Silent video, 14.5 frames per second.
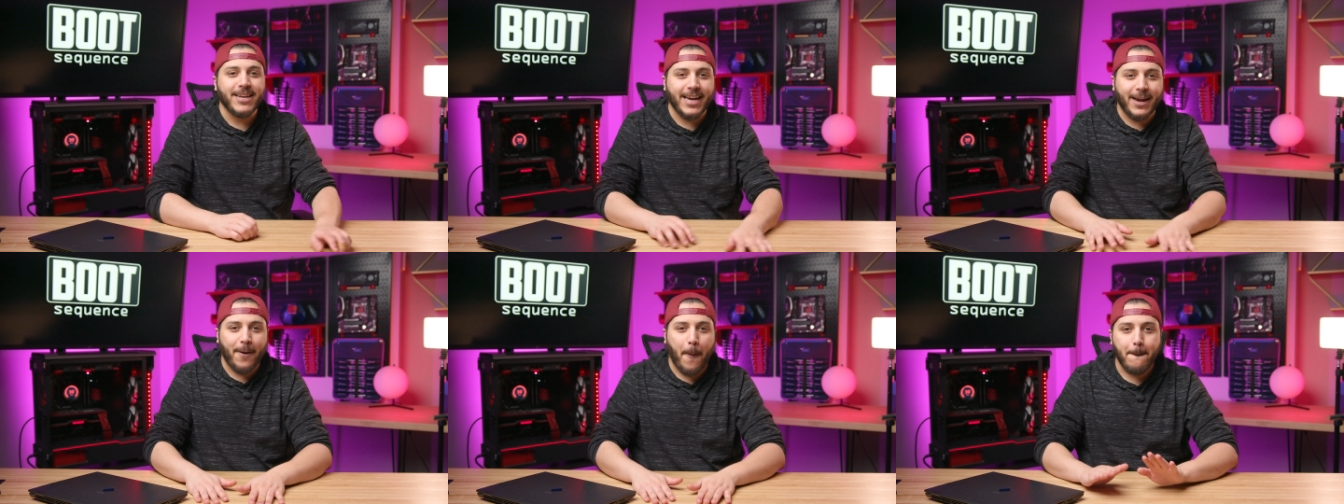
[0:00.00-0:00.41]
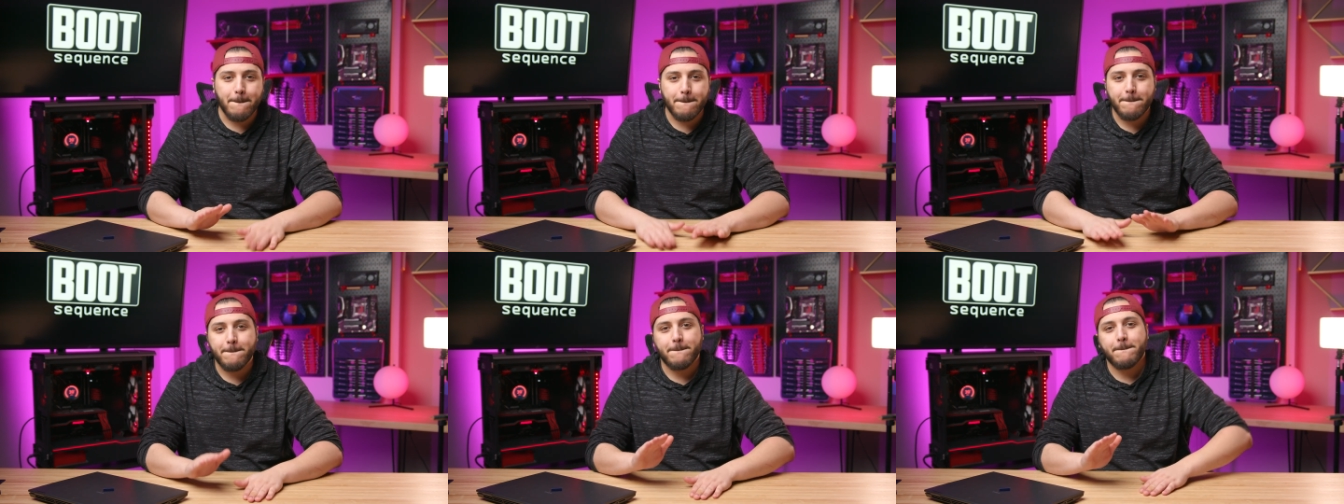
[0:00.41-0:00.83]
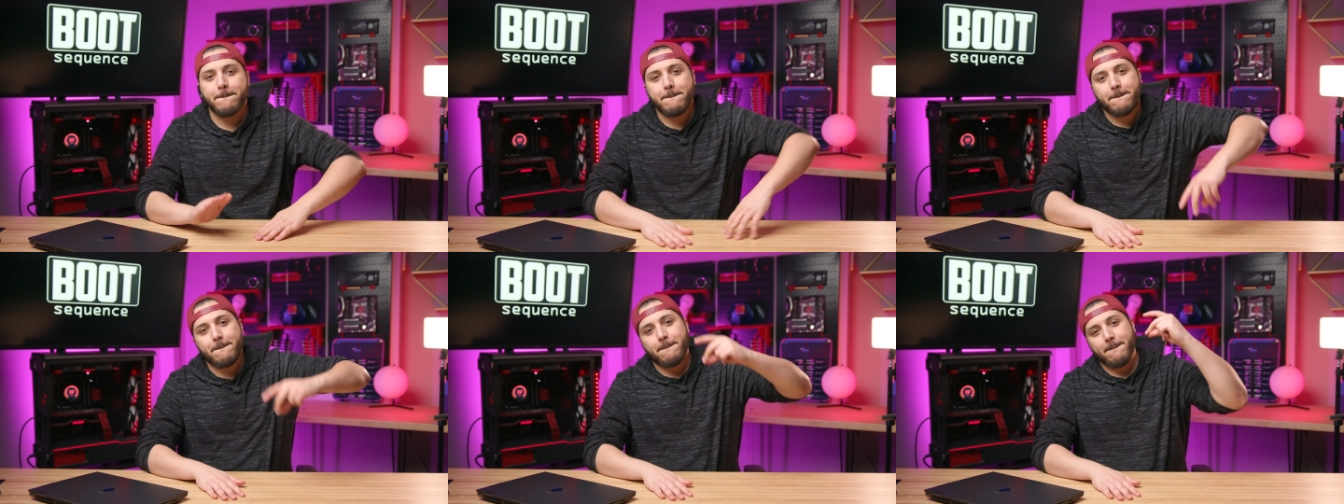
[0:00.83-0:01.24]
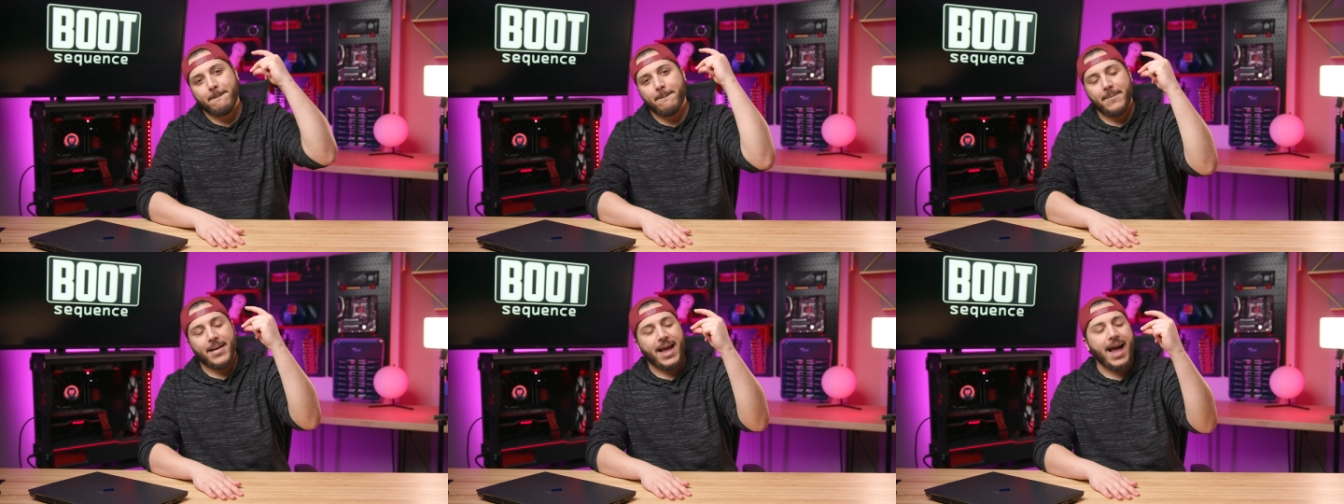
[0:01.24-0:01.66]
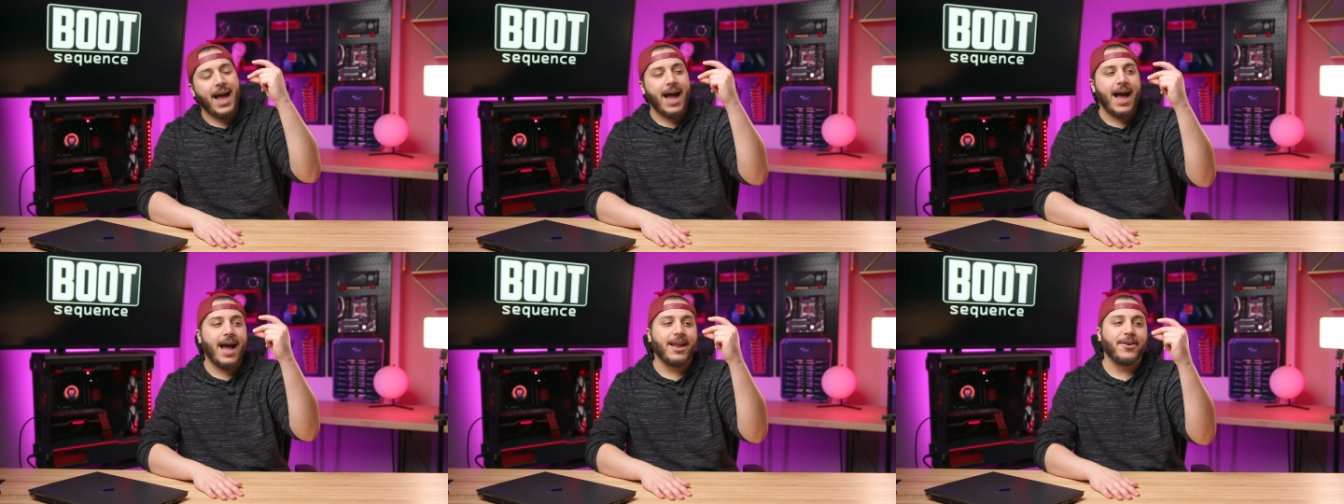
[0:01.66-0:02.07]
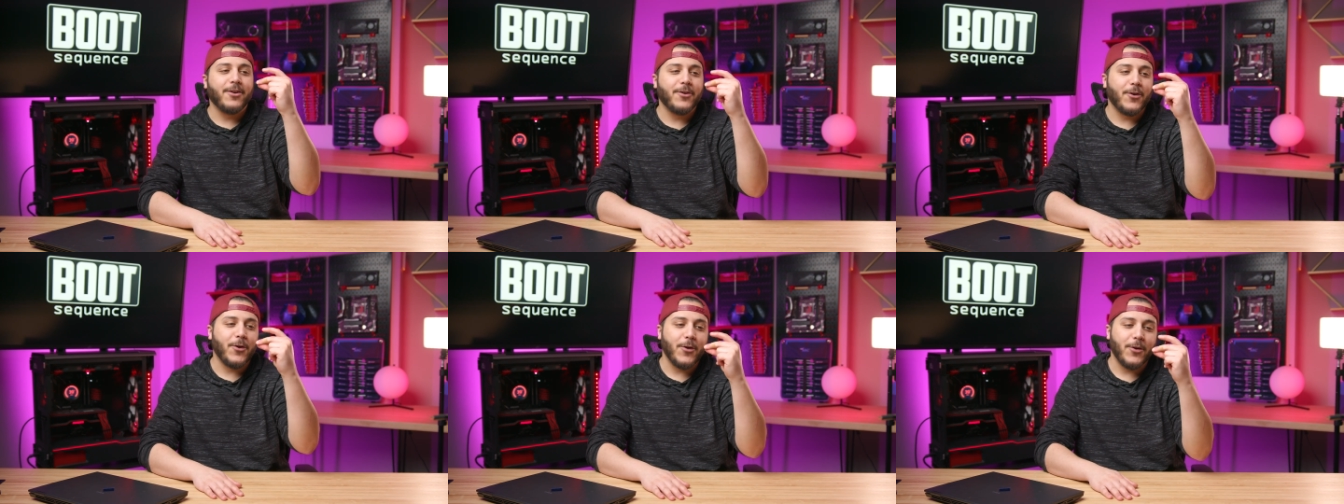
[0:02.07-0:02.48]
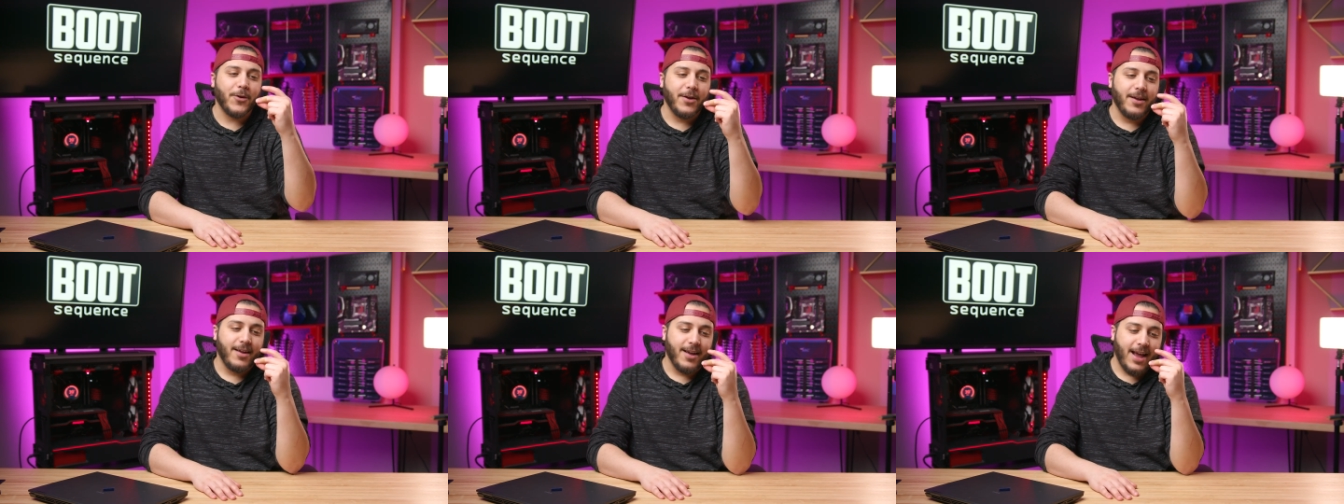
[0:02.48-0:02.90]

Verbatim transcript: Take care. Ah, no, no, no, no.